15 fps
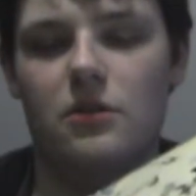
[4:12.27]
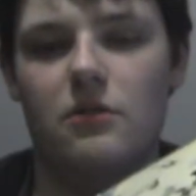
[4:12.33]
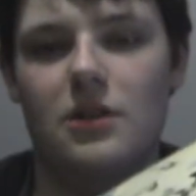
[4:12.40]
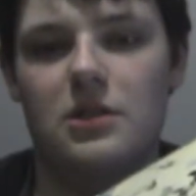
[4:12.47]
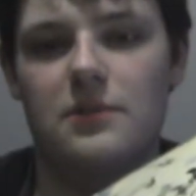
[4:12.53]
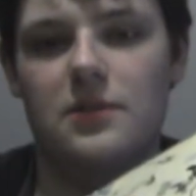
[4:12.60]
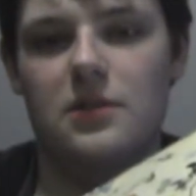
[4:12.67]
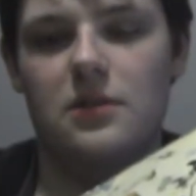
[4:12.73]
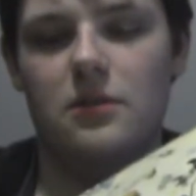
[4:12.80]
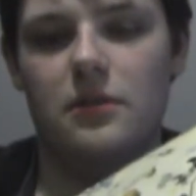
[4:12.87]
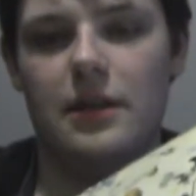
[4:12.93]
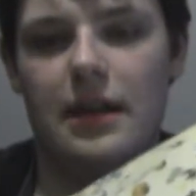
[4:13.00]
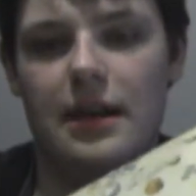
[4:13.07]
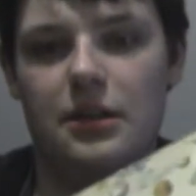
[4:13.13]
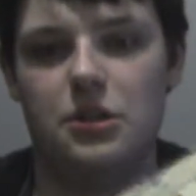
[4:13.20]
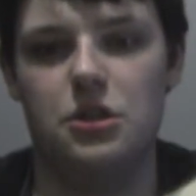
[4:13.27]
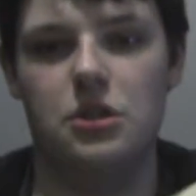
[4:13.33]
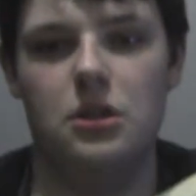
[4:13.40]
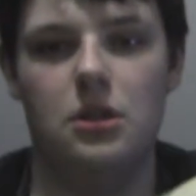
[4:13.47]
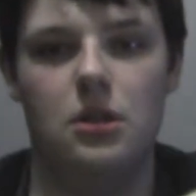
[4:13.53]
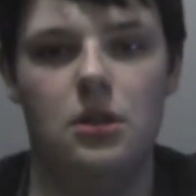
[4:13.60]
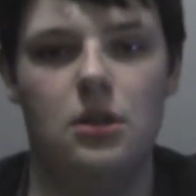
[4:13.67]
Crosby, Still and
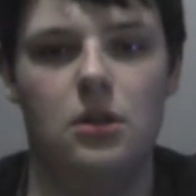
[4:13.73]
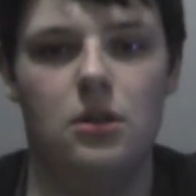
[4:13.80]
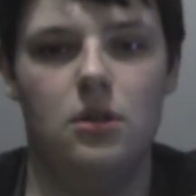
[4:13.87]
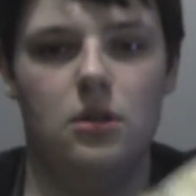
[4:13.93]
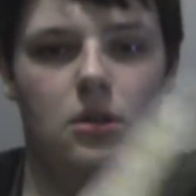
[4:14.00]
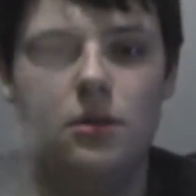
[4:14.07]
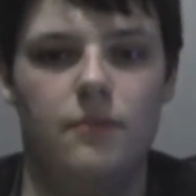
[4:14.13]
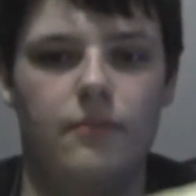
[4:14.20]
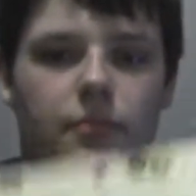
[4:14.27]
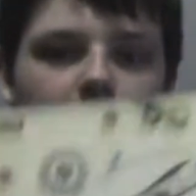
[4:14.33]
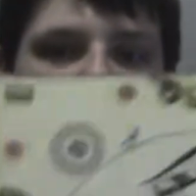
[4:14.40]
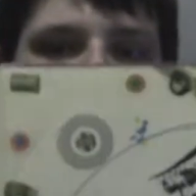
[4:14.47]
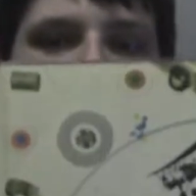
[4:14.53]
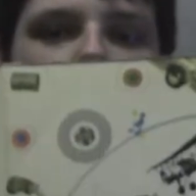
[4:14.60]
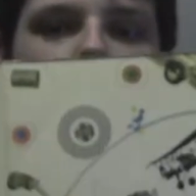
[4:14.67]
Nash, but